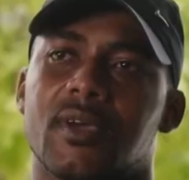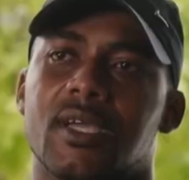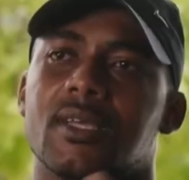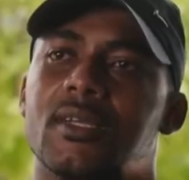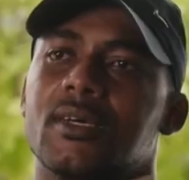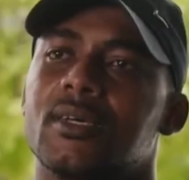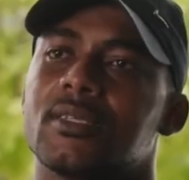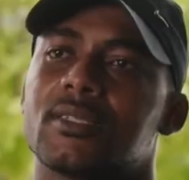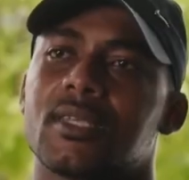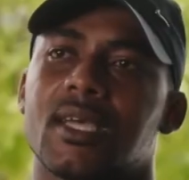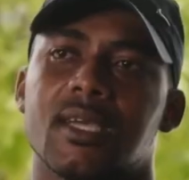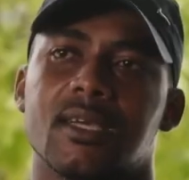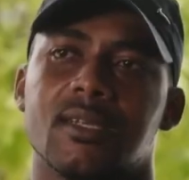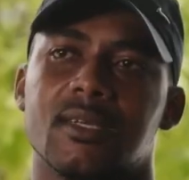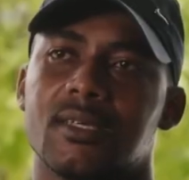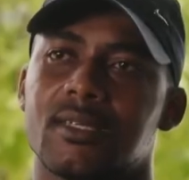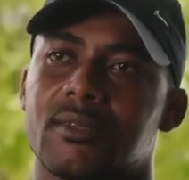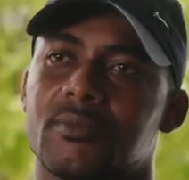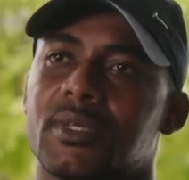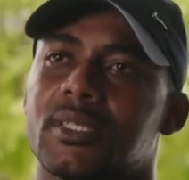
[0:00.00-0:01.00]
I get hurt, I get
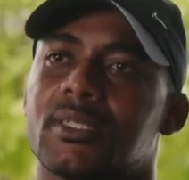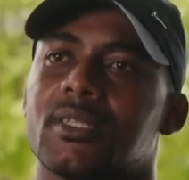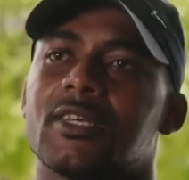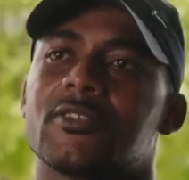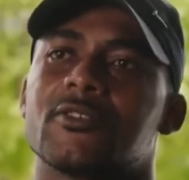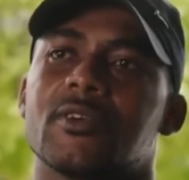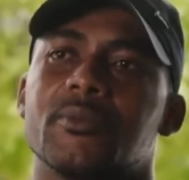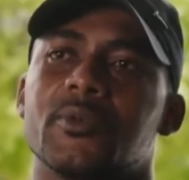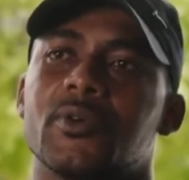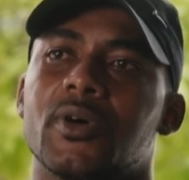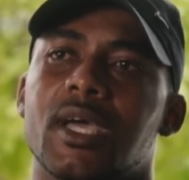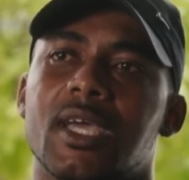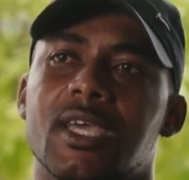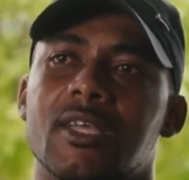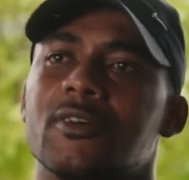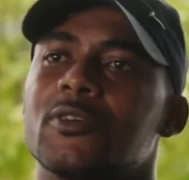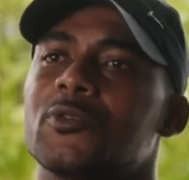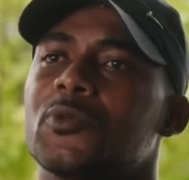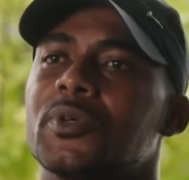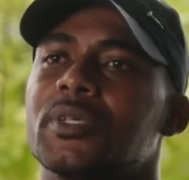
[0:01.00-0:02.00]
hurt, but that's what I'm going to do. I get
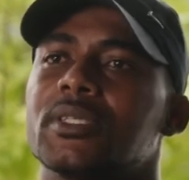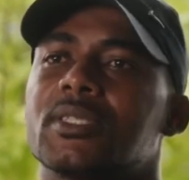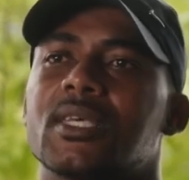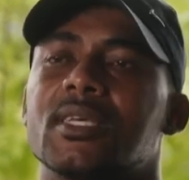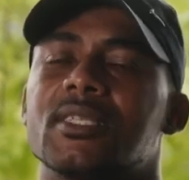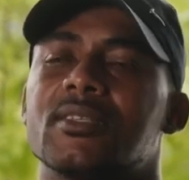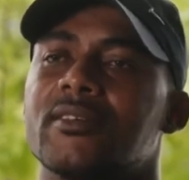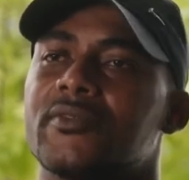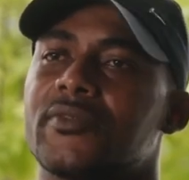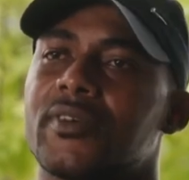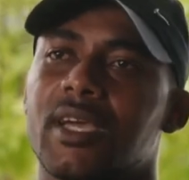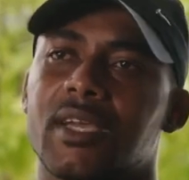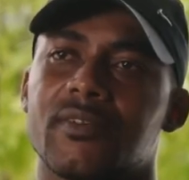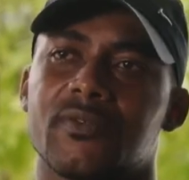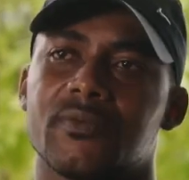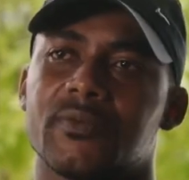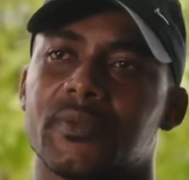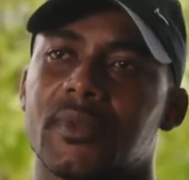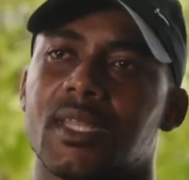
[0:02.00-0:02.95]
hurt once, I survive.